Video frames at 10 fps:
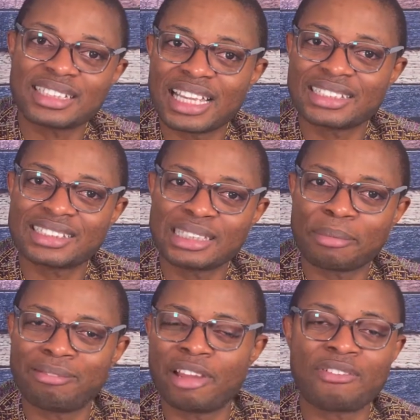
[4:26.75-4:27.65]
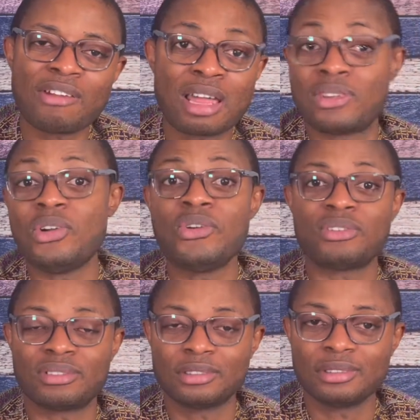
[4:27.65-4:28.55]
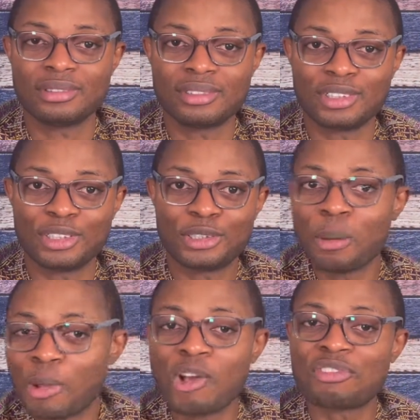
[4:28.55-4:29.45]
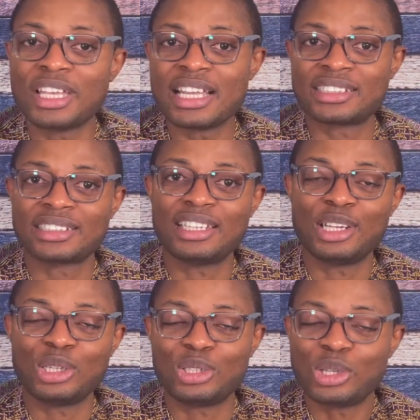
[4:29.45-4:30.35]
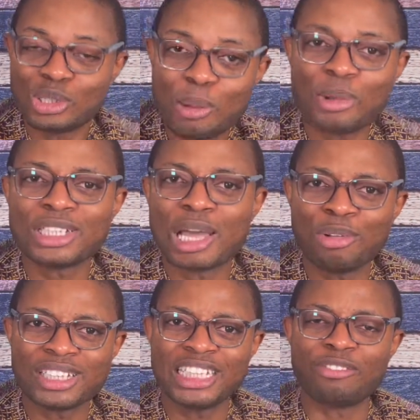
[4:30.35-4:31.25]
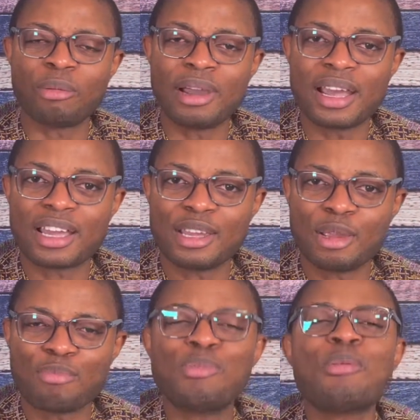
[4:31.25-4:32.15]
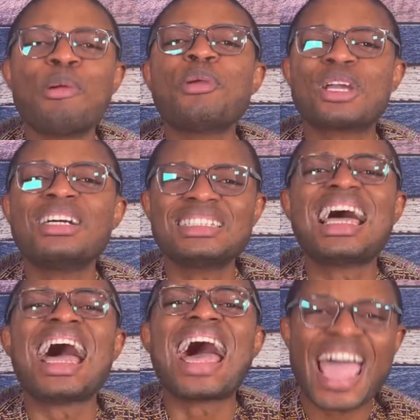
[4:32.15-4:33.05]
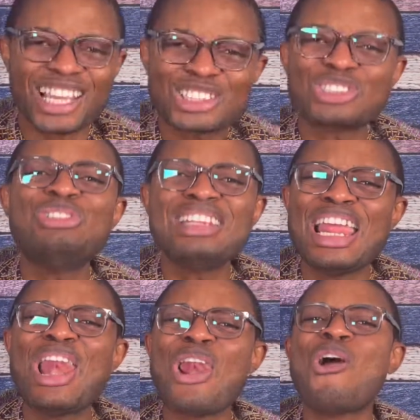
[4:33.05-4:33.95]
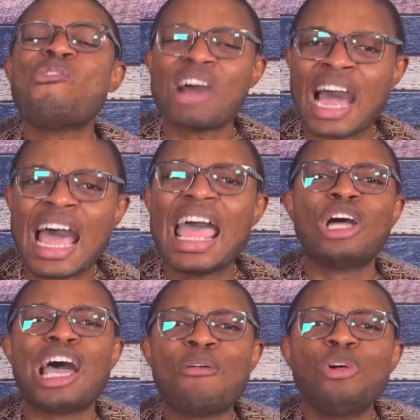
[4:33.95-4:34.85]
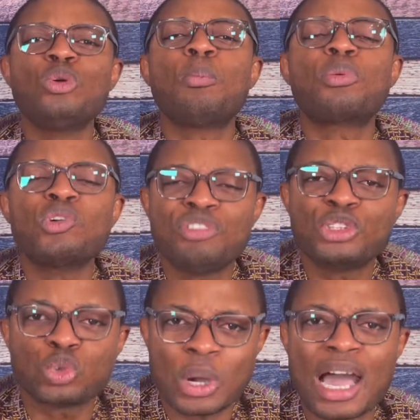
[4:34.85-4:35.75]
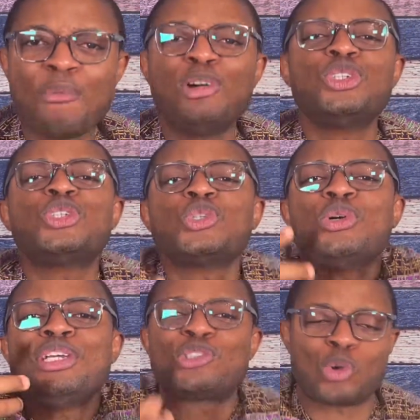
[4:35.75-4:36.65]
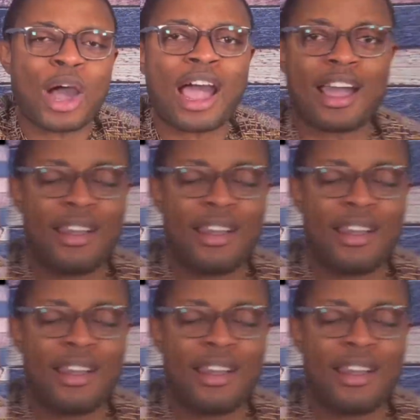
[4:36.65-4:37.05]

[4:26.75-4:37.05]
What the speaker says: That's the reason I'm giving her a flower. No, not because of sex. Not because I want anything from her. But because I truly love her. I want to prove it to her. I want to show it to her.